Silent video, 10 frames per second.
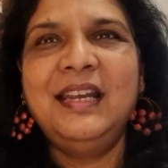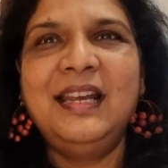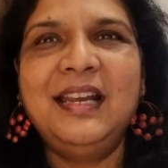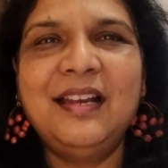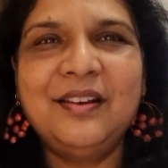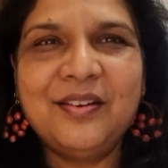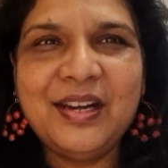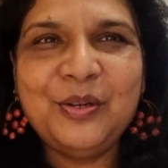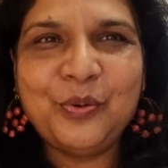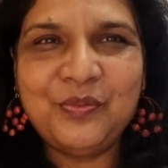uh,
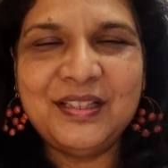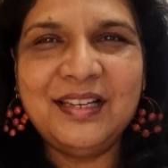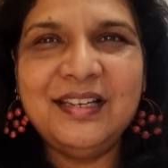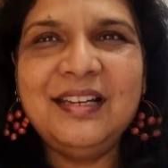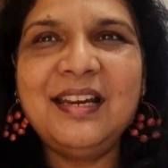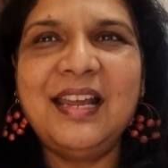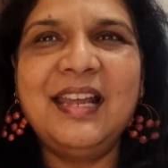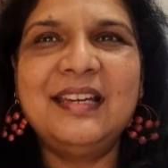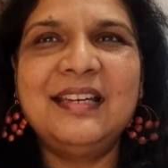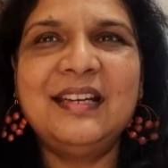great over there
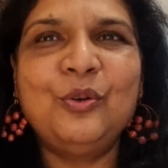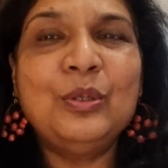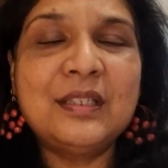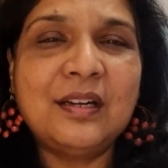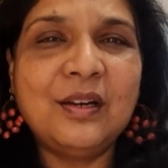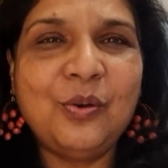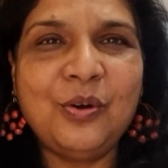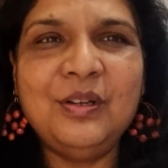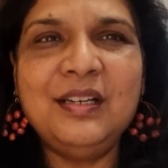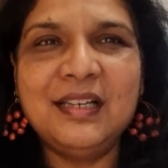and holds a
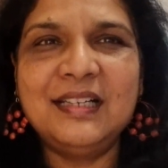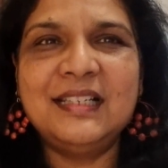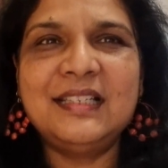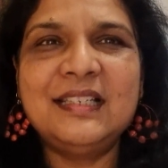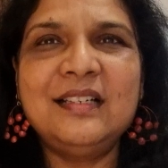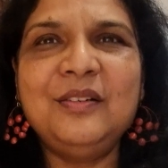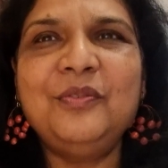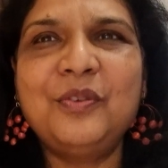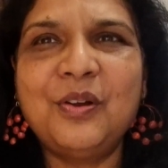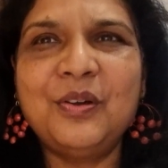record uh, still
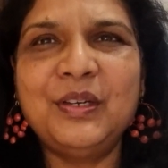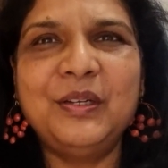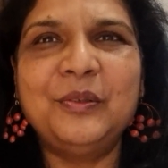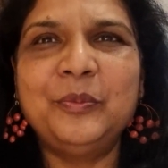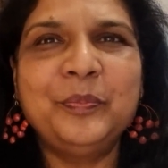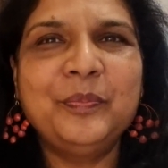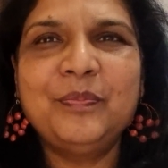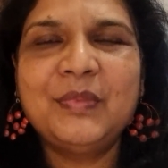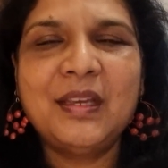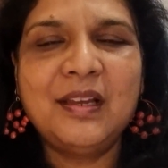for, you know,
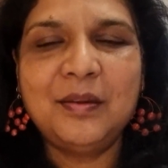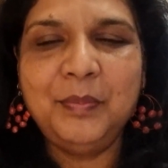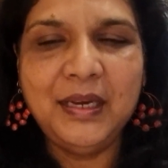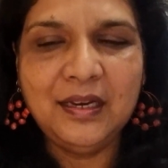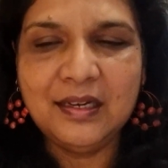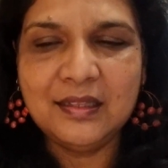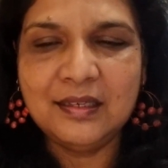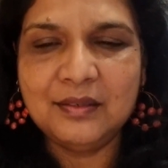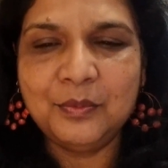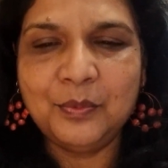uh, being uh,
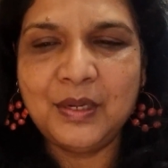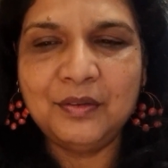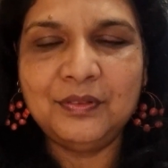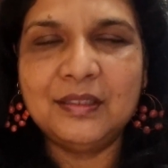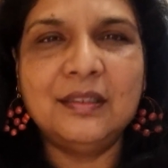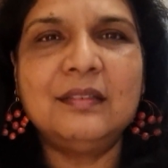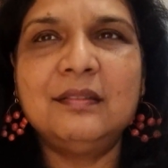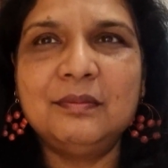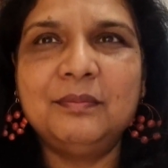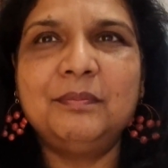the one of the
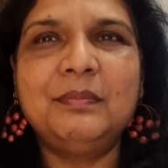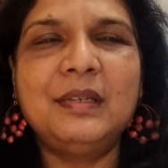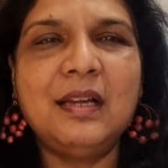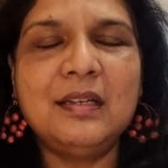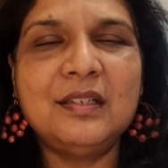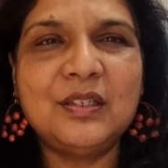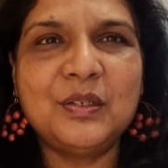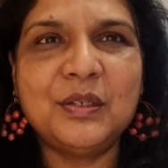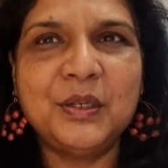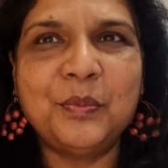largest,
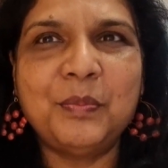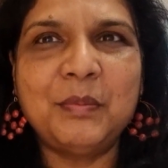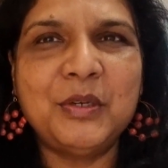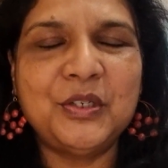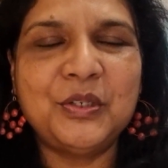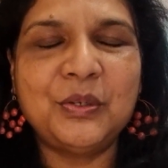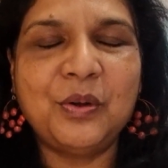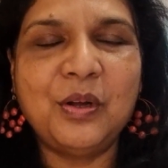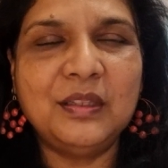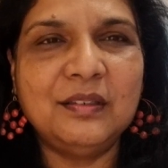you know, published
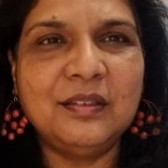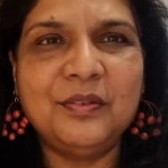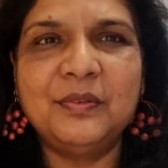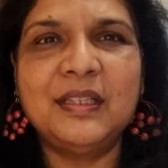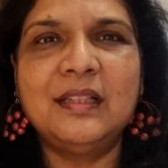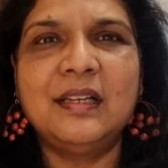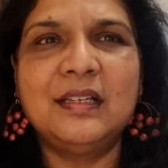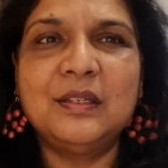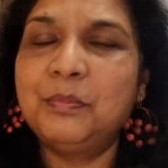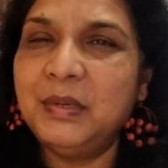author with
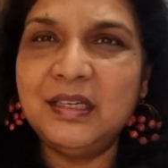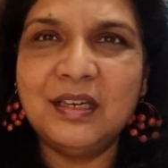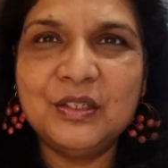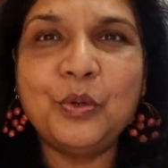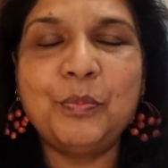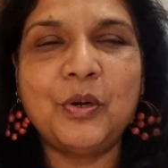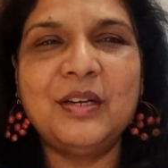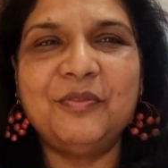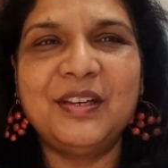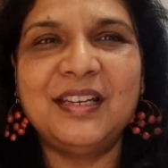and been so
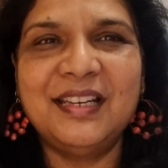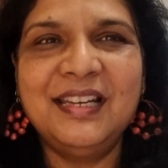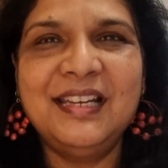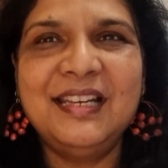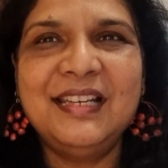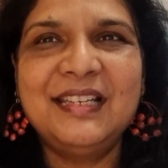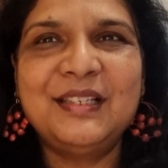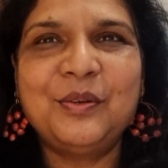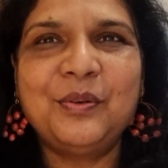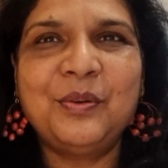prolific.
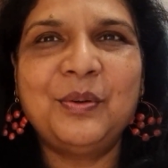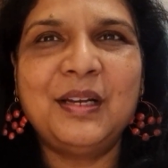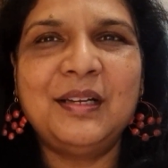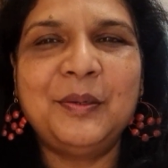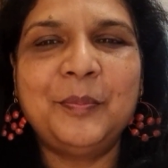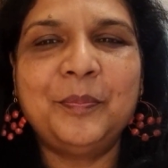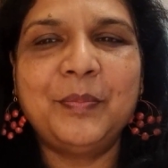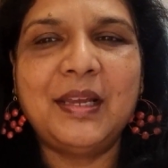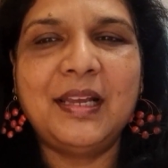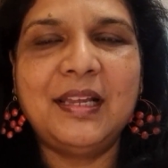So um,
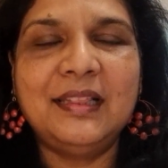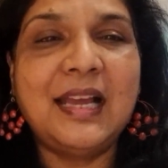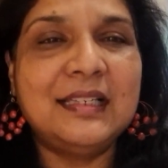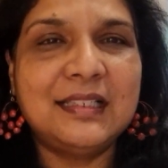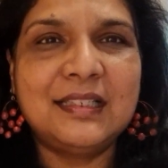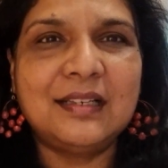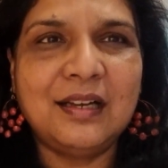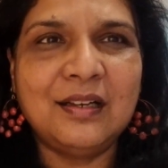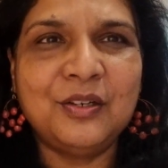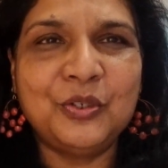that's a